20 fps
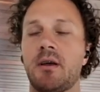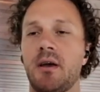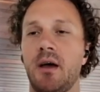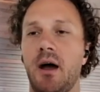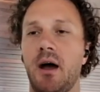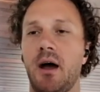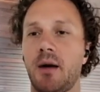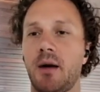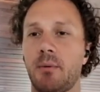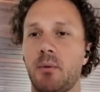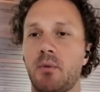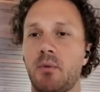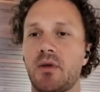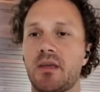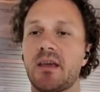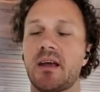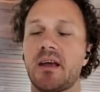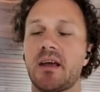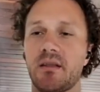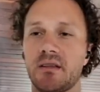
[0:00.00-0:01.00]
And we
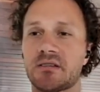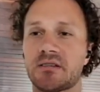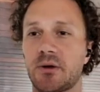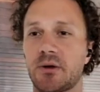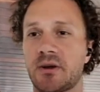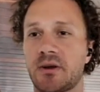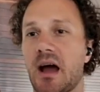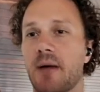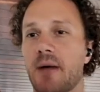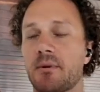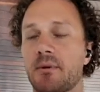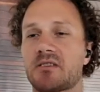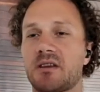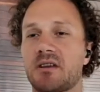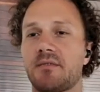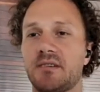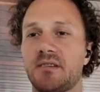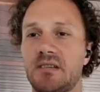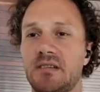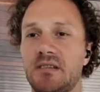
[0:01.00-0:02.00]
can get into the tokenomics
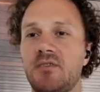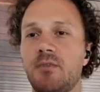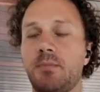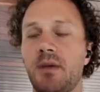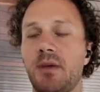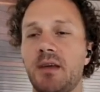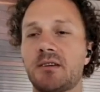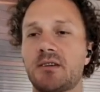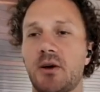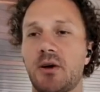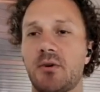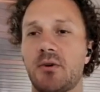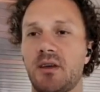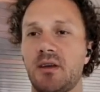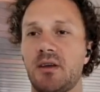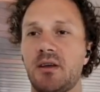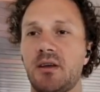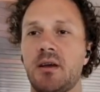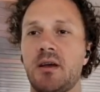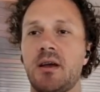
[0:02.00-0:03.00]
of the DVPN
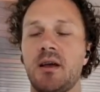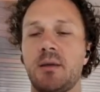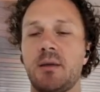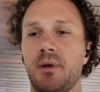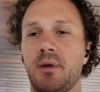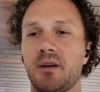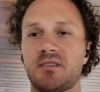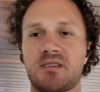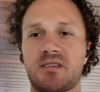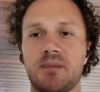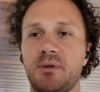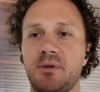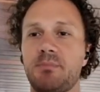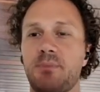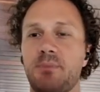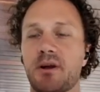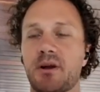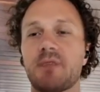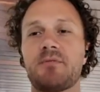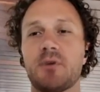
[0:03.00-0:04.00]
token, but simply
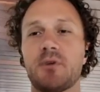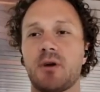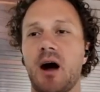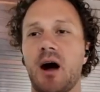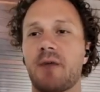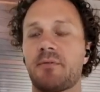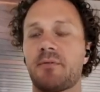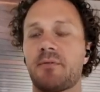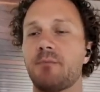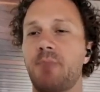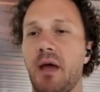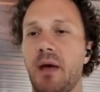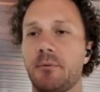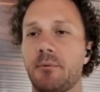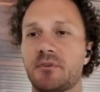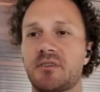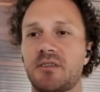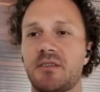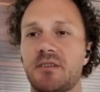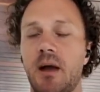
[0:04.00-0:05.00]
put, if you're offering
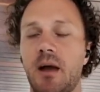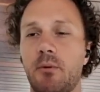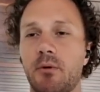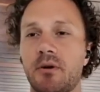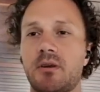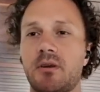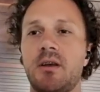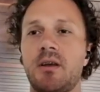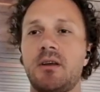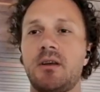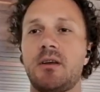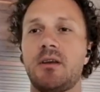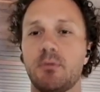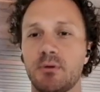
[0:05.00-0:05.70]
bandwidth to the network, you're